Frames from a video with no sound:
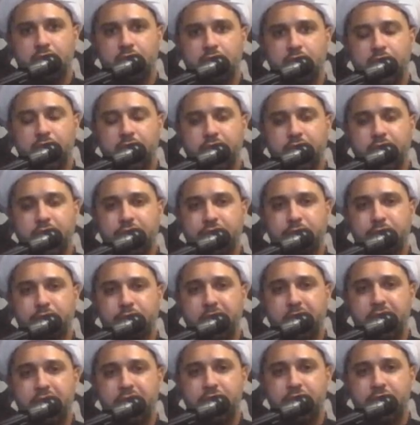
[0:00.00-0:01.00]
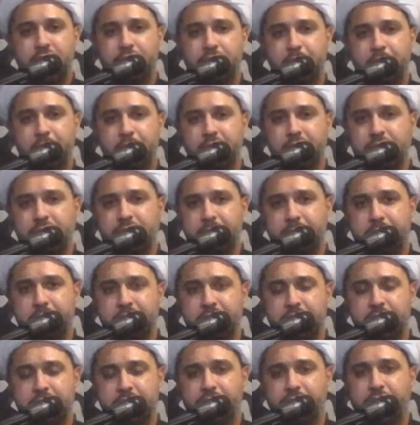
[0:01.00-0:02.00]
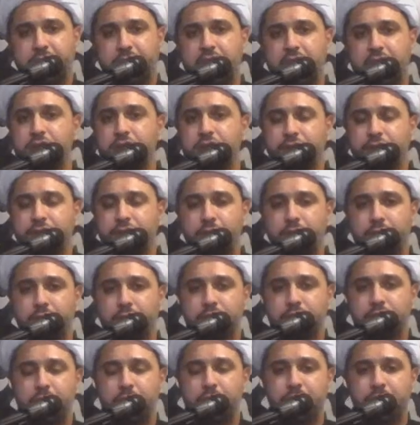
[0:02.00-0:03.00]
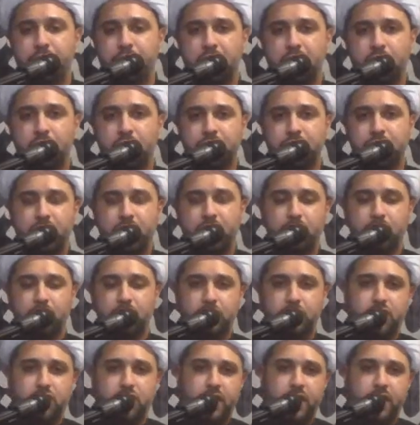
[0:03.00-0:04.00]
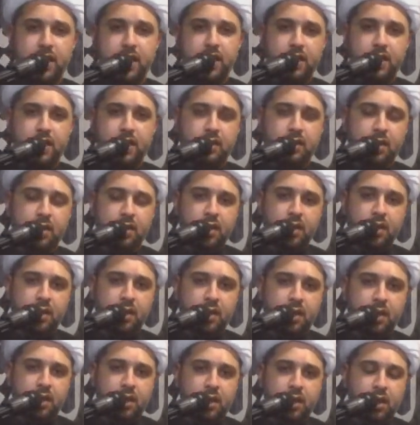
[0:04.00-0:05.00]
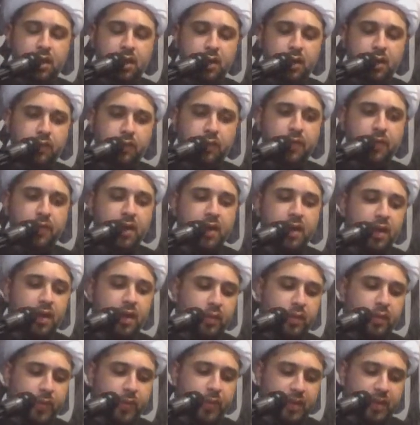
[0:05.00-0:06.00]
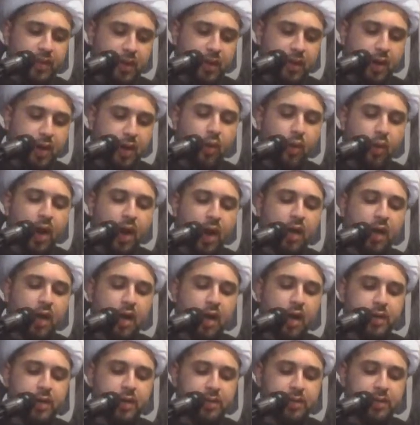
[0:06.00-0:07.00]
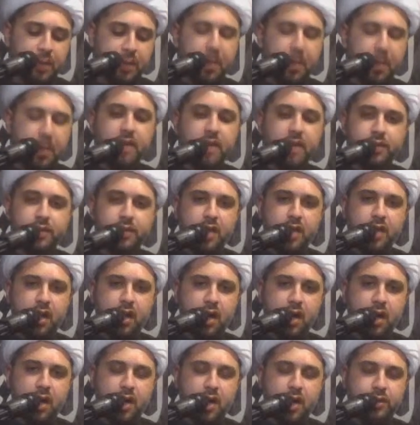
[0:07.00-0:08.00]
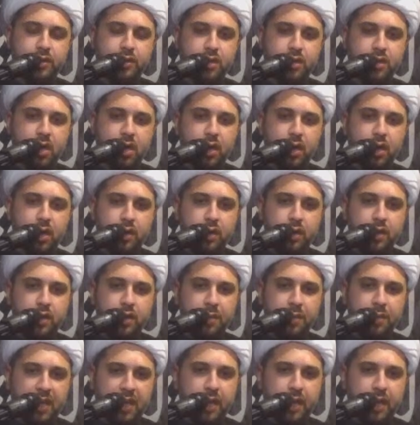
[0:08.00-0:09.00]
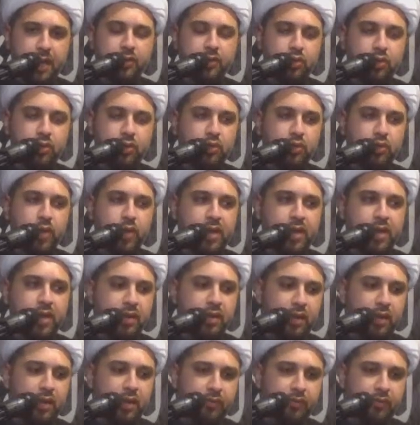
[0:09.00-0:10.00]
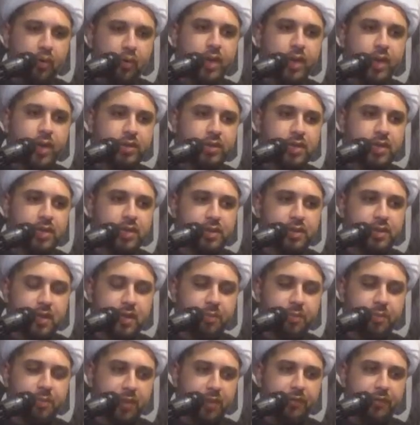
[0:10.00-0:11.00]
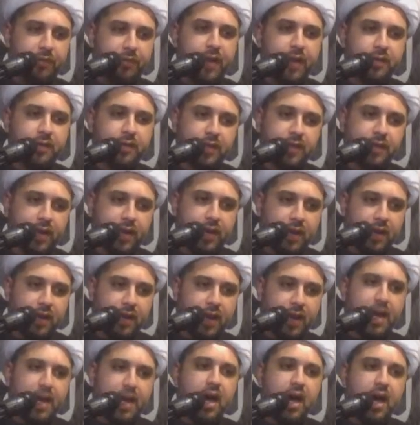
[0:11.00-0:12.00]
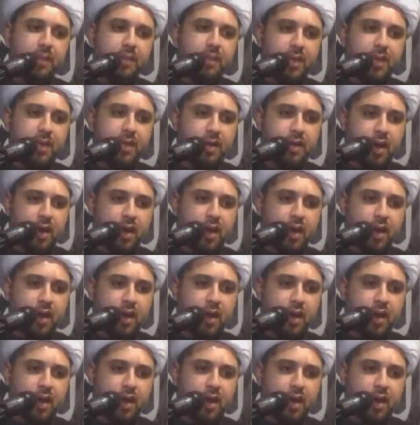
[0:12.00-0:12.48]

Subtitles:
and explaining the principles and the values for which Imam al-Hussein was shaheed. You find with the Nawha Khans, the Marsiya Khans, they begin to train their voices and perfect their kalam in